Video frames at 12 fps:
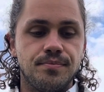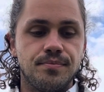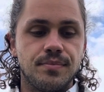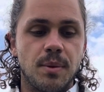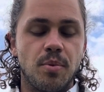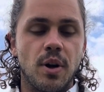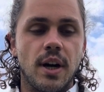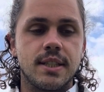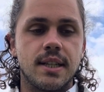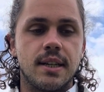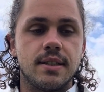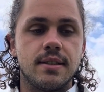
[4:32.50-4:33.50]
the
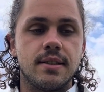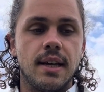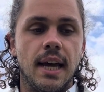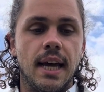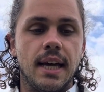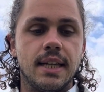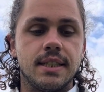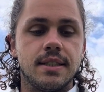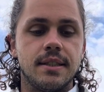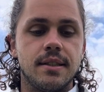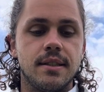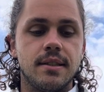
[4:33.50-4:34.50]
process,
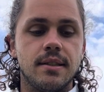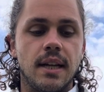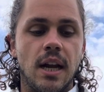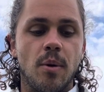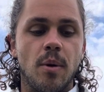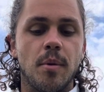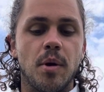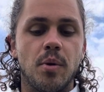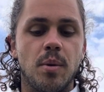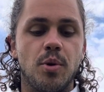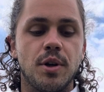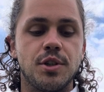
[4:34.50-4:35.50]
and I remember at one
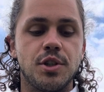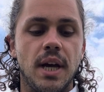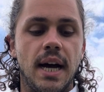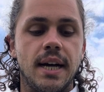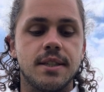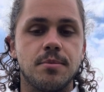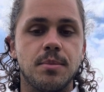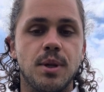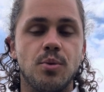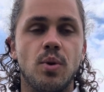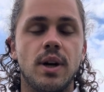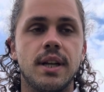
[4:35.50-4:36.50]
point she asked me,
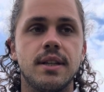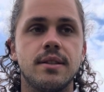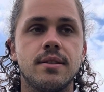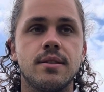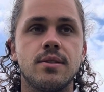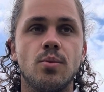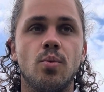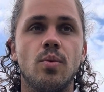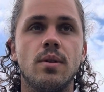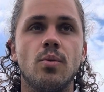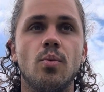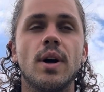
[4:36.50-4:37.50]
what is
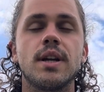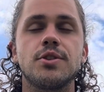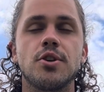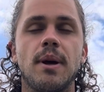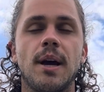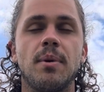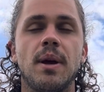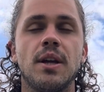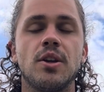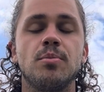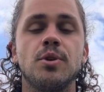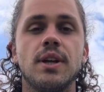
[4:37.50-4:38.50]
your back pain
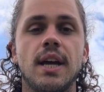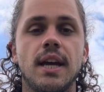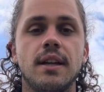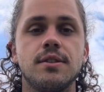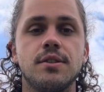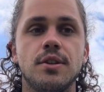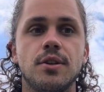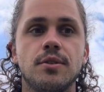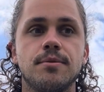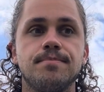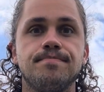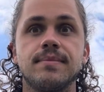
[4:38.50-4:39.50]
communicating to you?
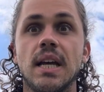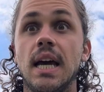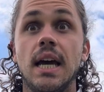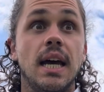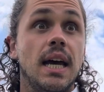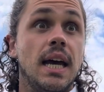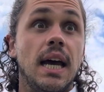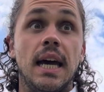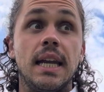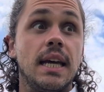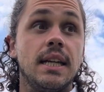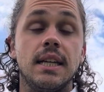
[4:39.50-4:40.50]

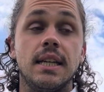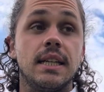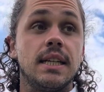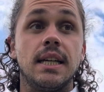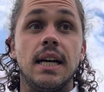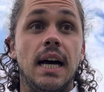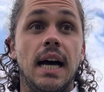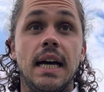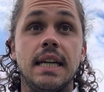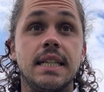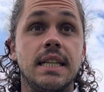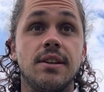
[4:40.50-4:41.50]
And I
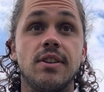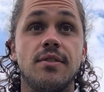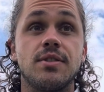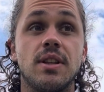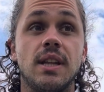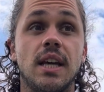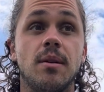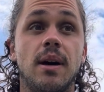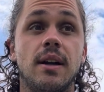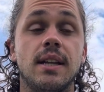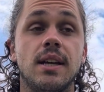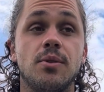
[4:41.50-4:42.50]
didn't even have to think
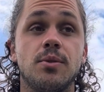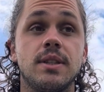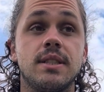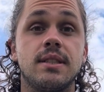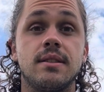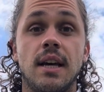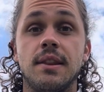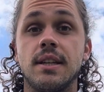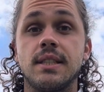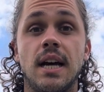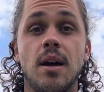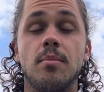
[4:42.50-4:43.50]
about it. It was, at the
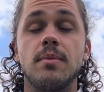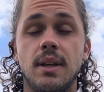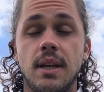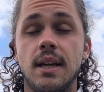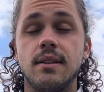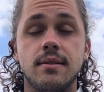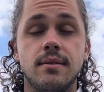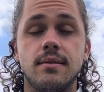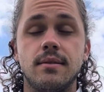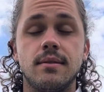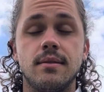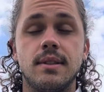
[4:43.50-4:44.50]
time, it
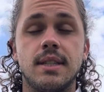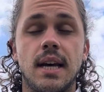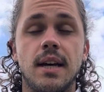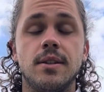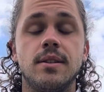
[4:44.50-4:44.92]
said